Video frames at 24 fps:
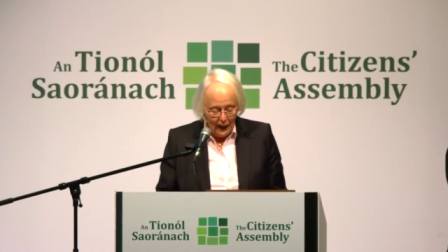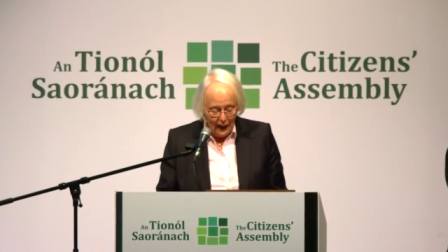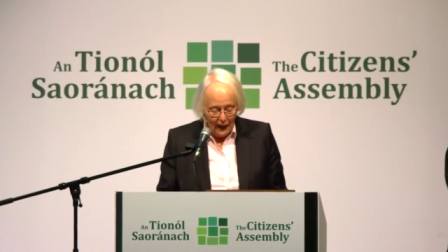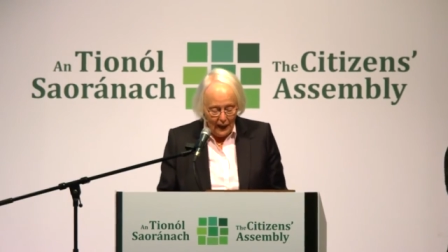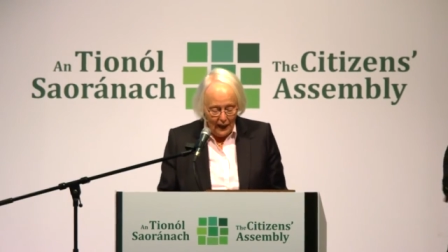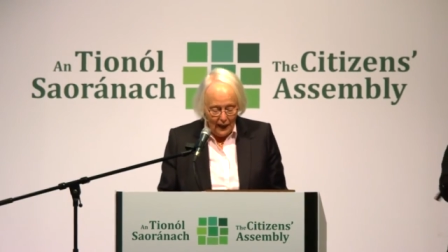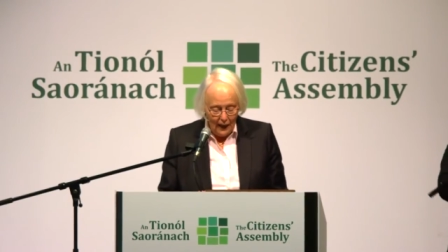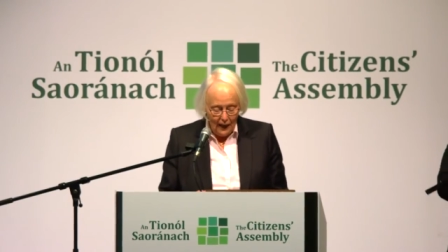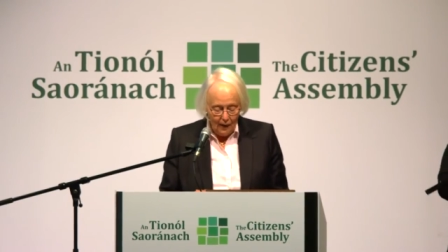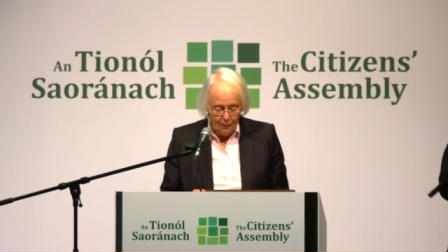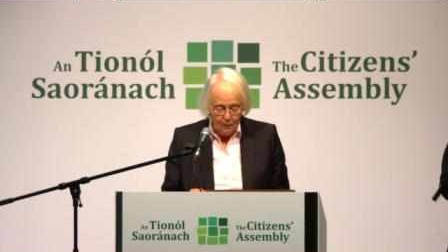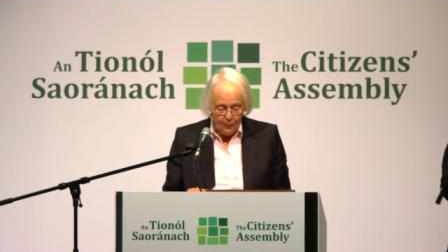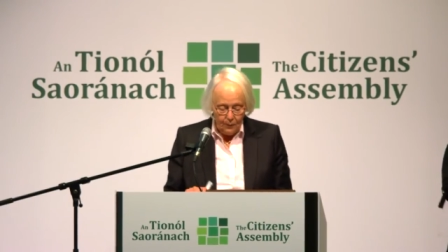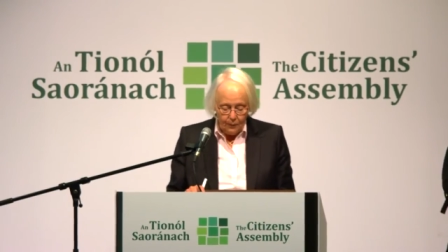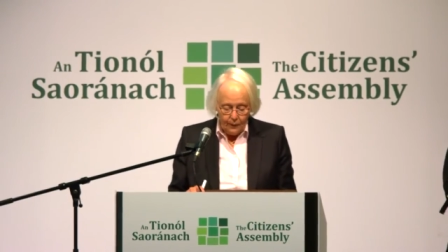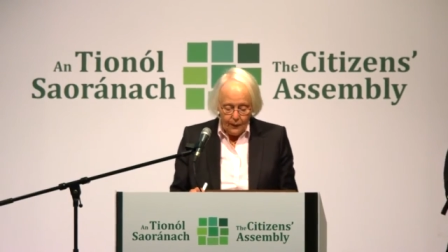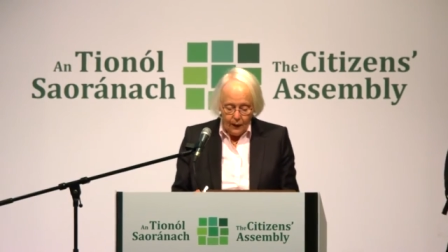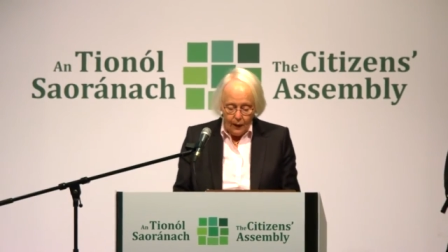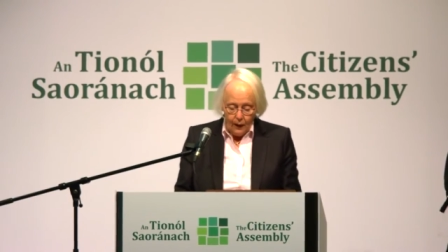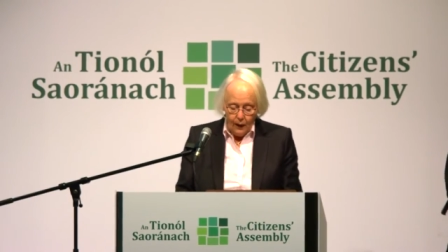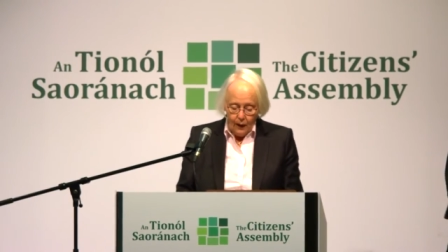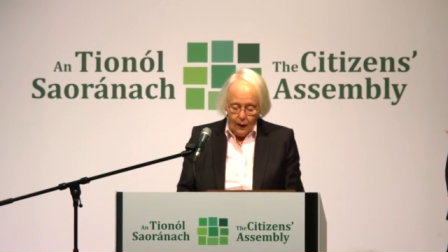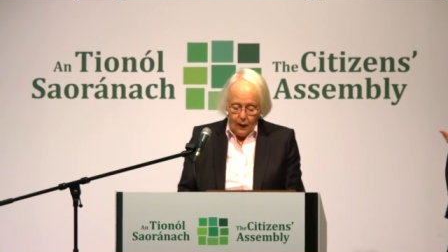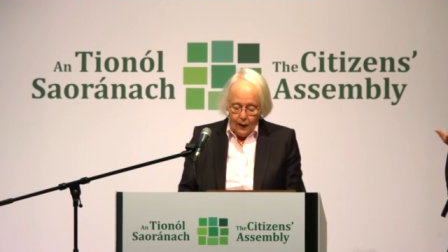Um,
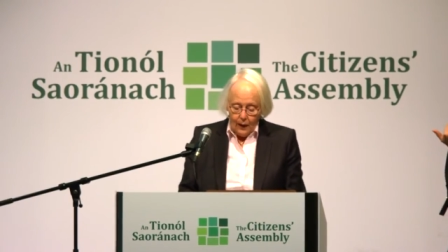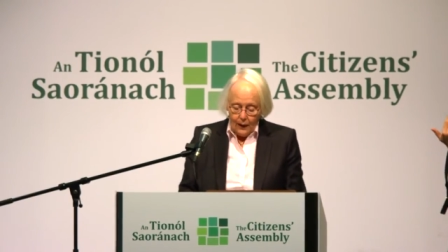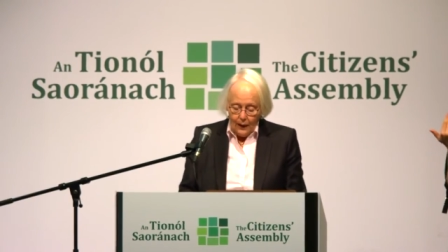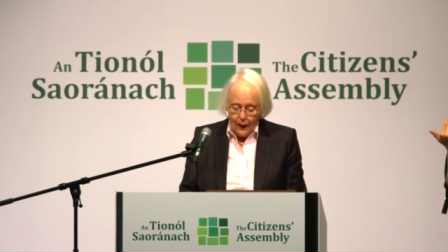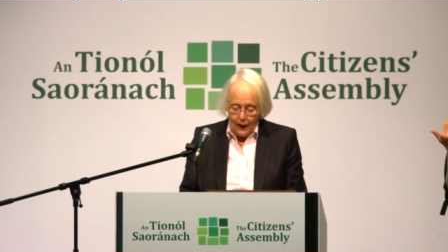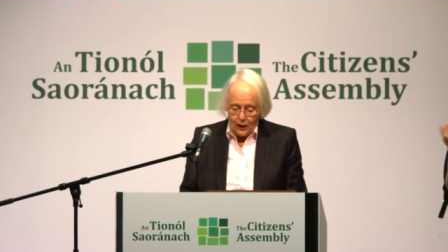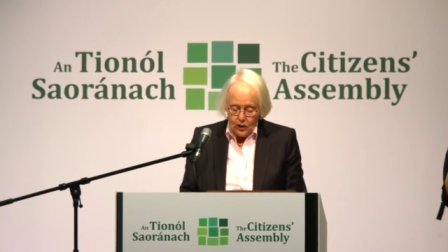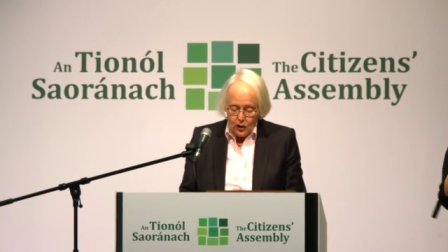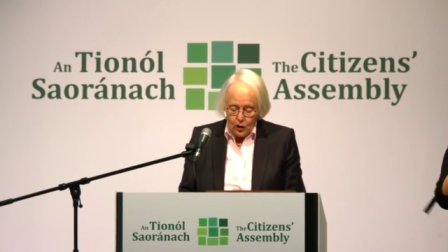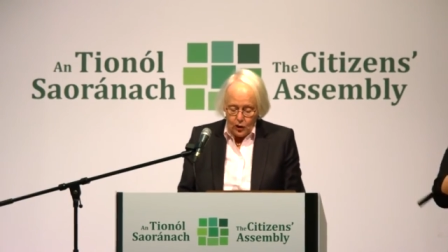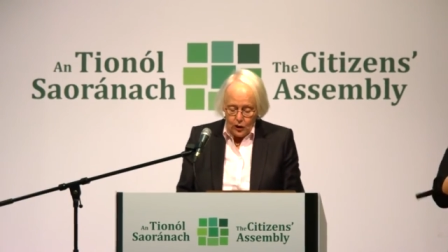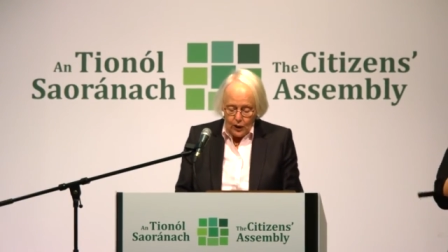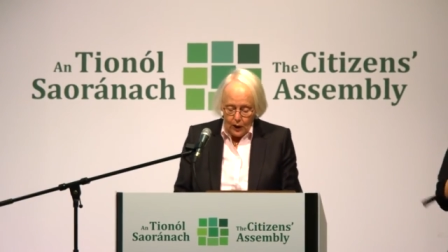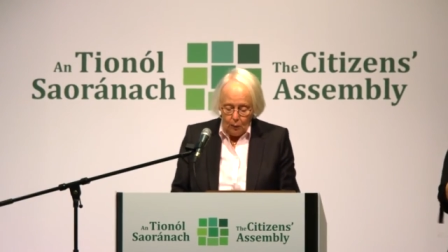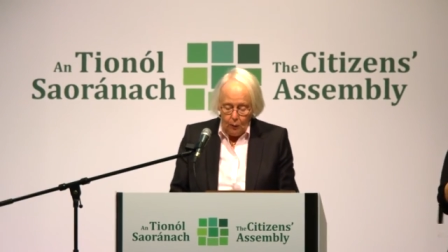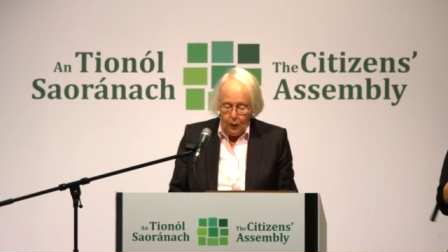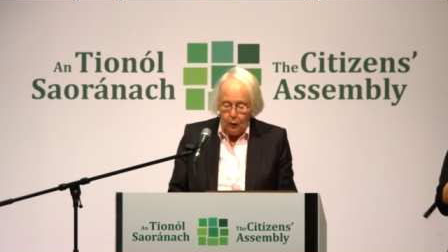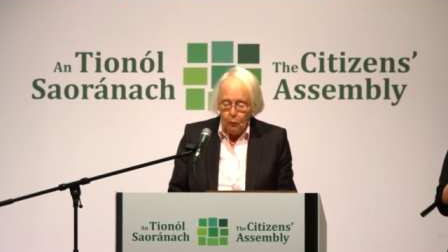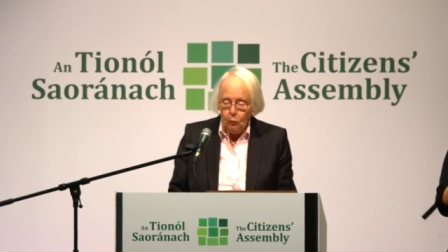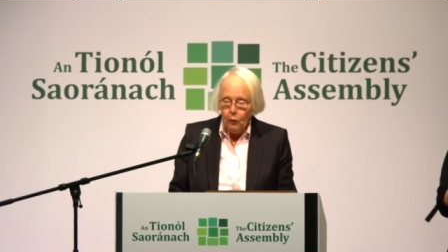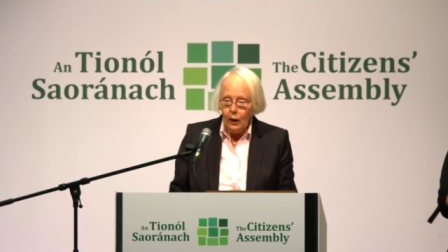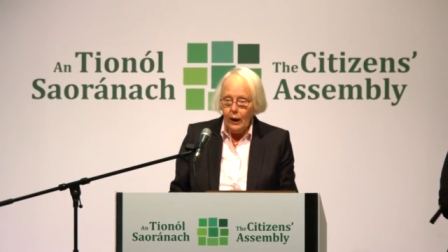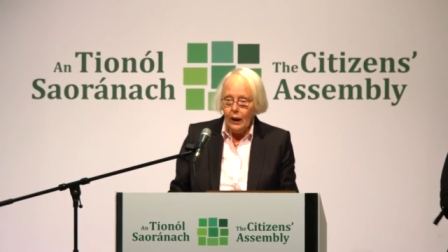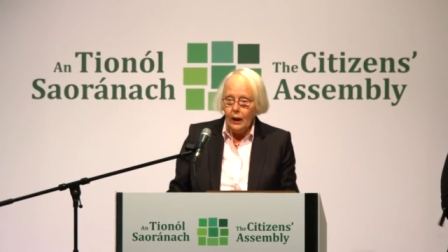yesterday
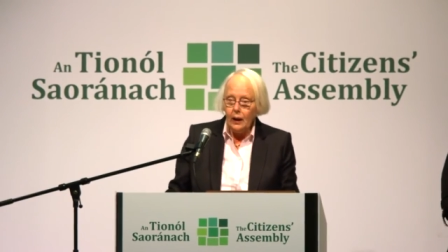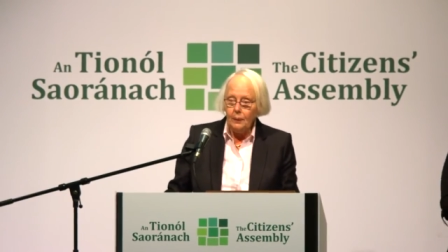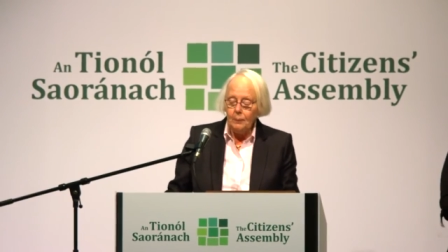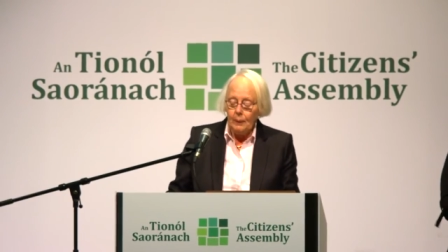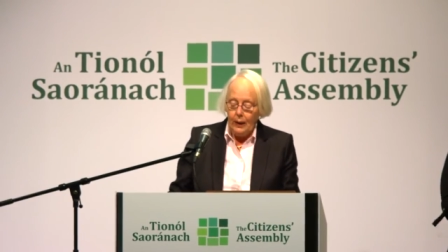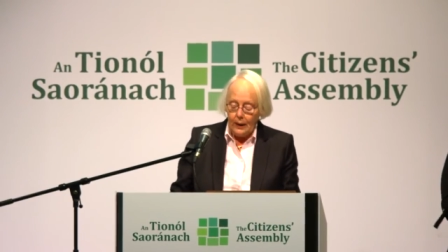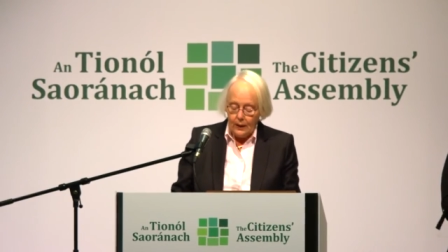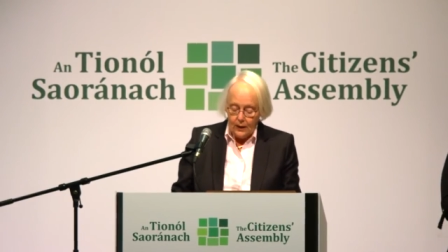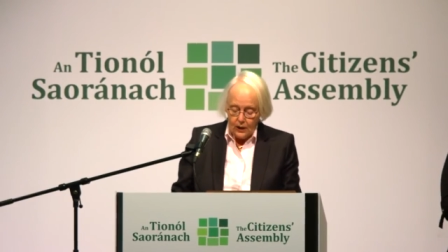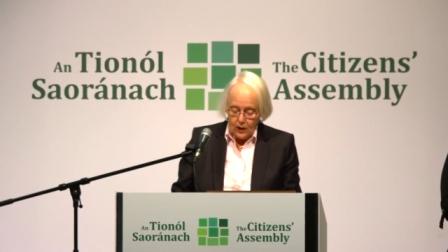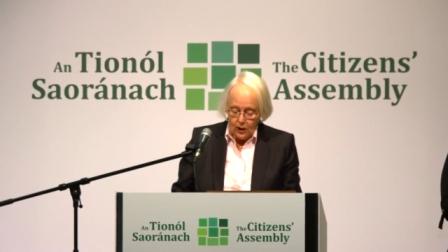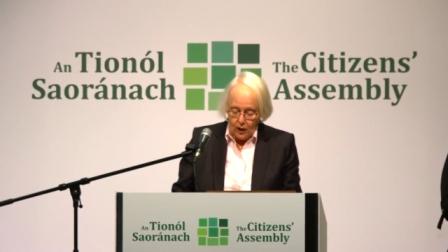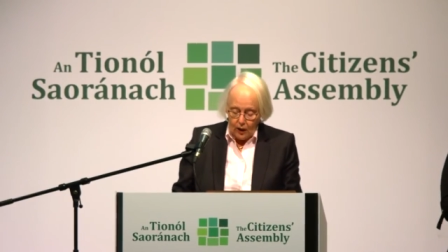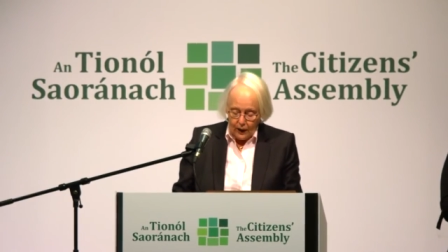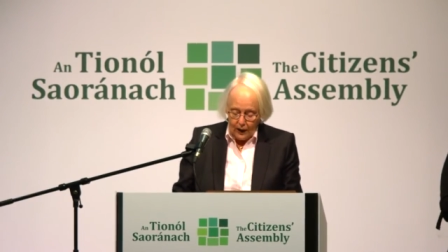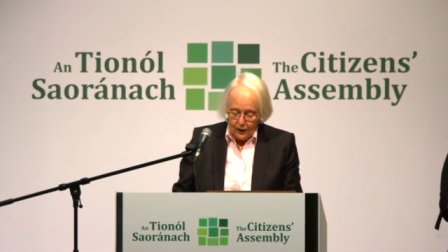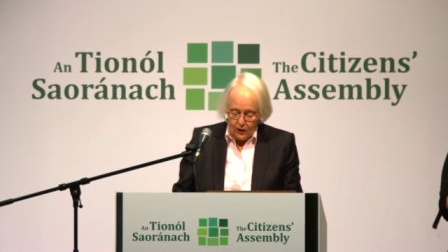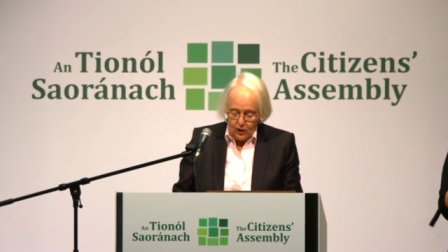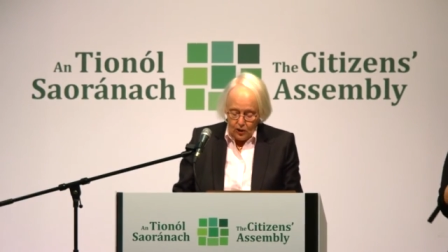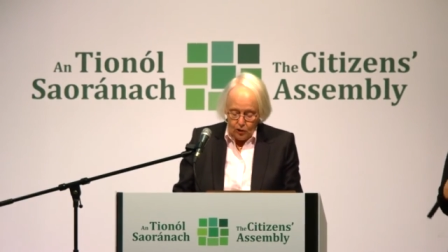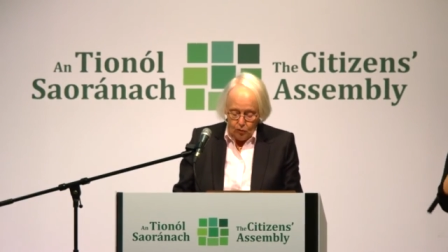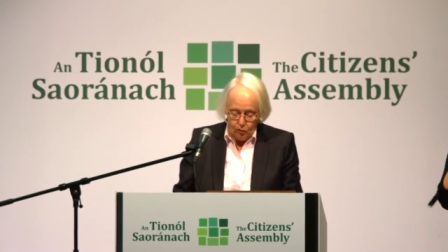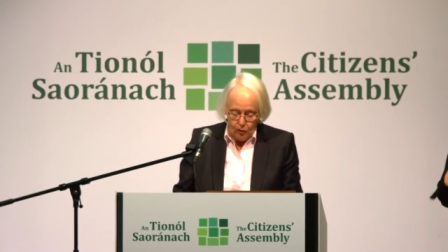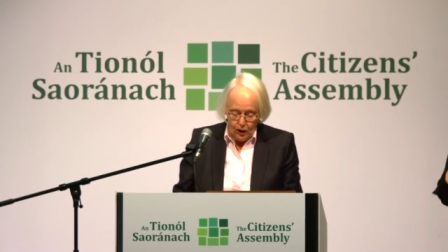we recommenced our
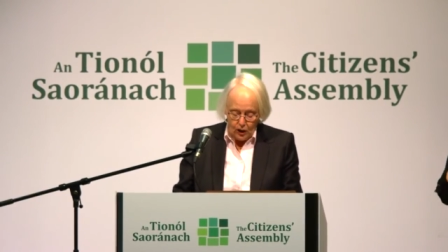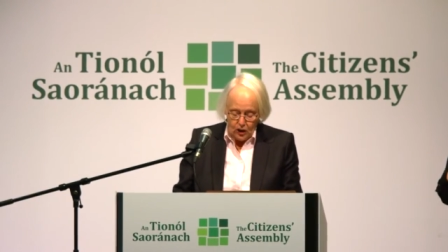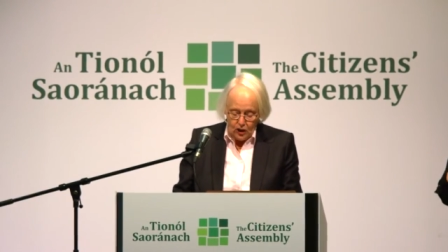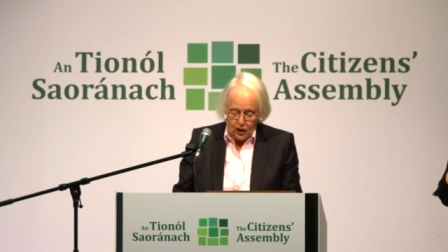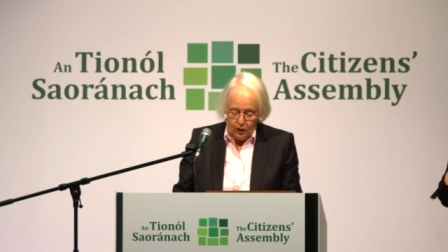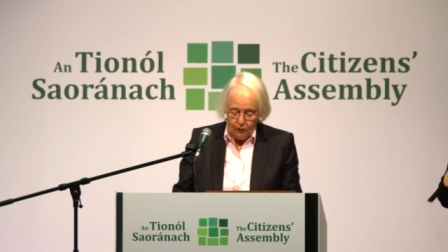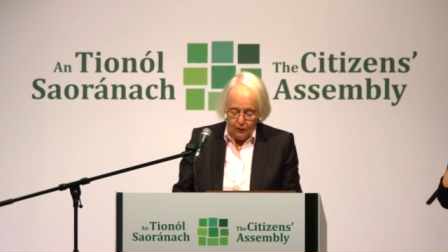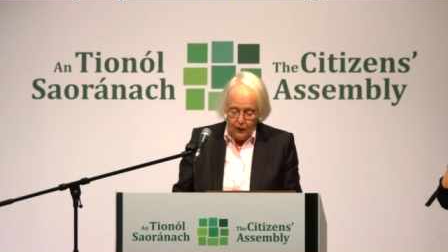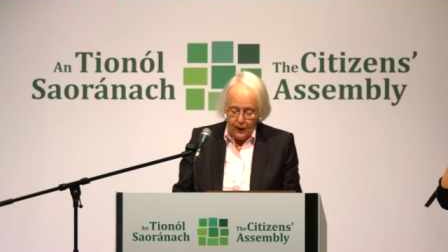consideration of